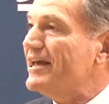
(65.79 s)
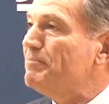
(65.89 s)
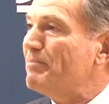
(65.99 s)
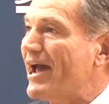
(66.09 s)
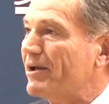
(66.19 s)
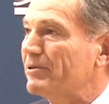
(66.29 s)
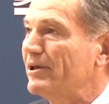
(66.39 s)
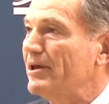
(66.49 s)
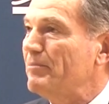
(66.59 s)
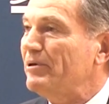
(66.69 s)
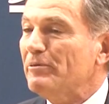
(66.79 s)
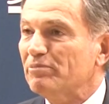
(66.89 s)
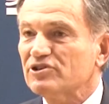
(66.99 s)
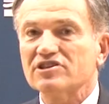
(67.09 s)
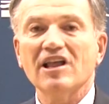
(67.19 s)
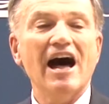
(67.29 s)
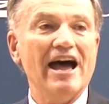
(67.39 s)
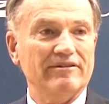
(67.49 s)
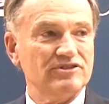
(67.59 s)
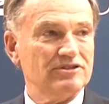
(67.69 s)
impact people's
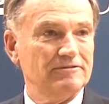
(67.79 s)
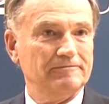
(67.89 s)
lives.